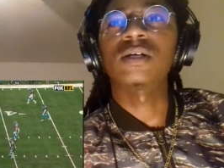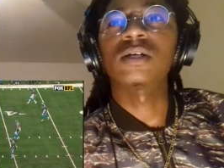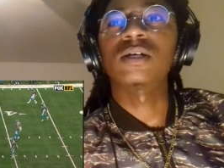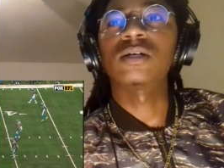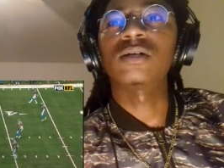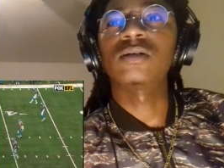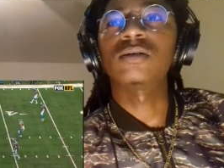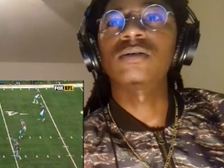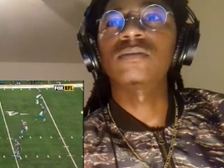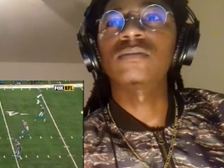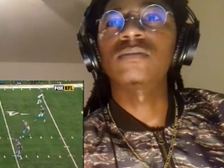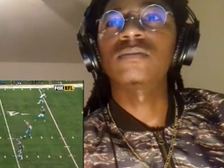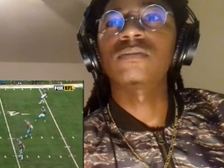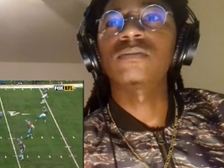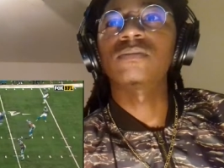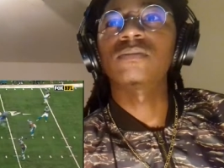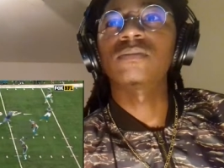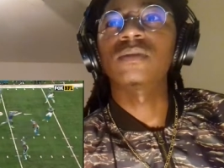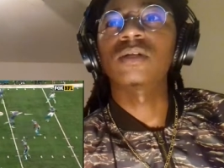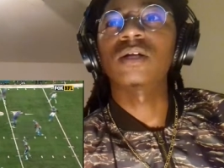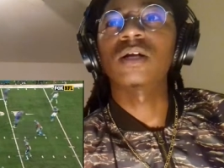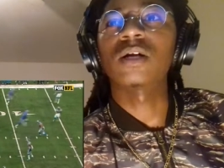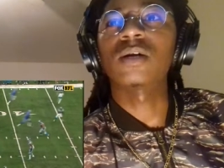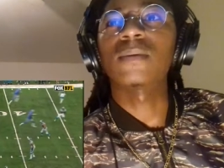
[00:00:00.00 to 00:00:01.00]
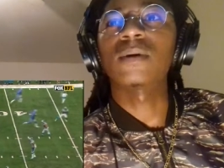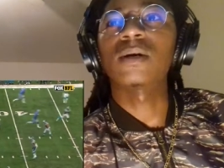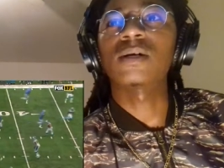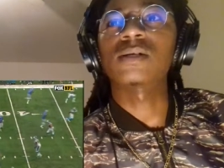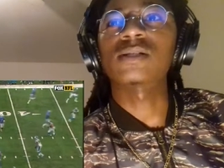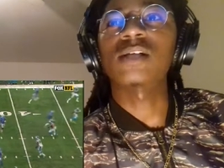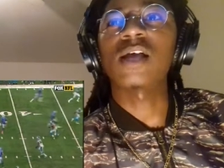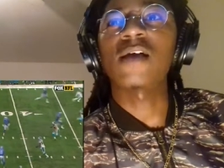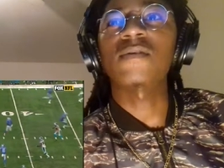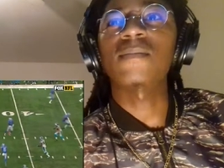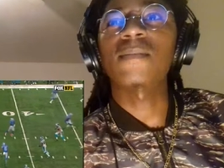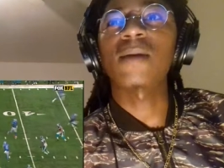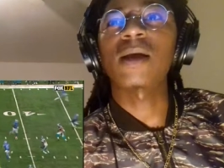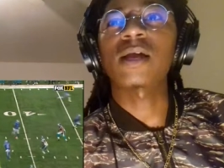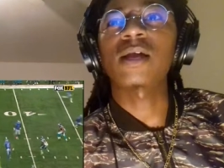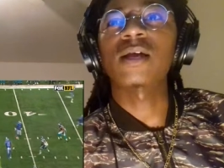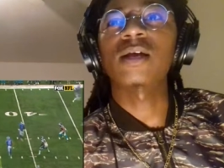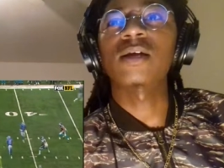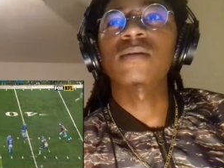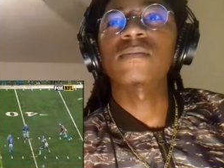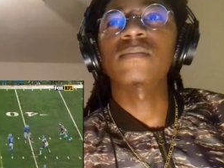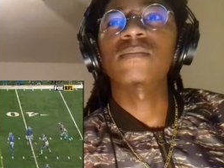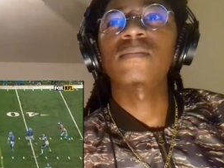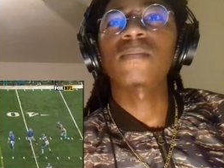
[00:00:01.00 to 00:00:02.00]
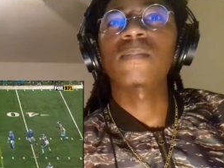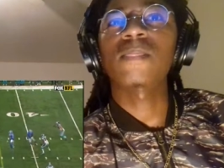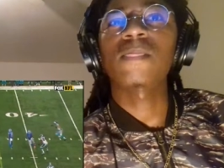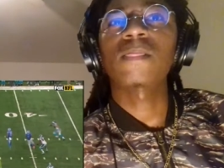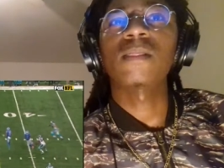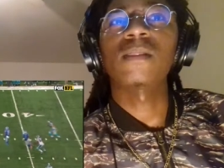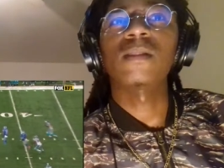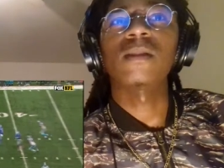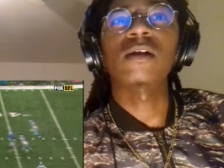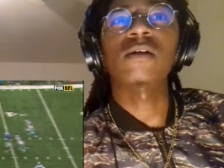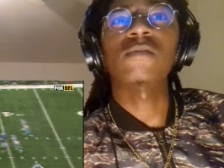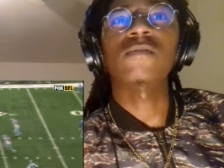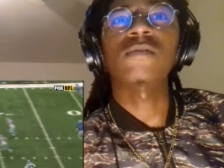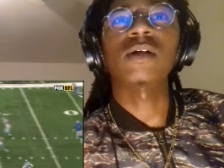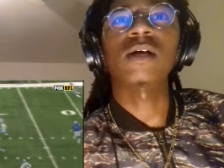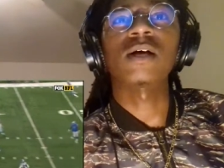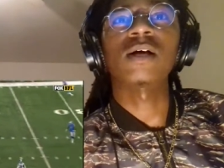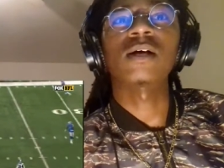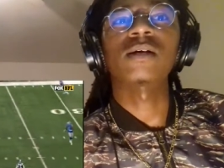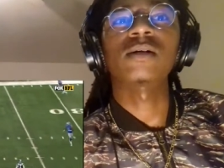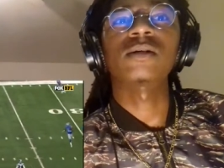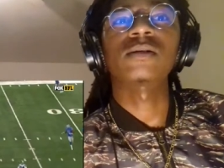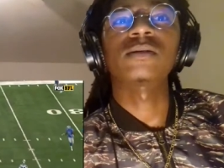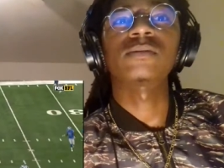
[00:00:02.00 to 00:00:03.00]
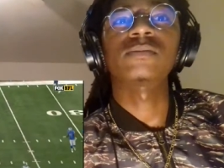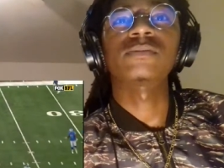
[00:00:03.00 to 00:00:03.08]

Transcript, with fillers: Oh, never mind. Stafford back in. Let it fly.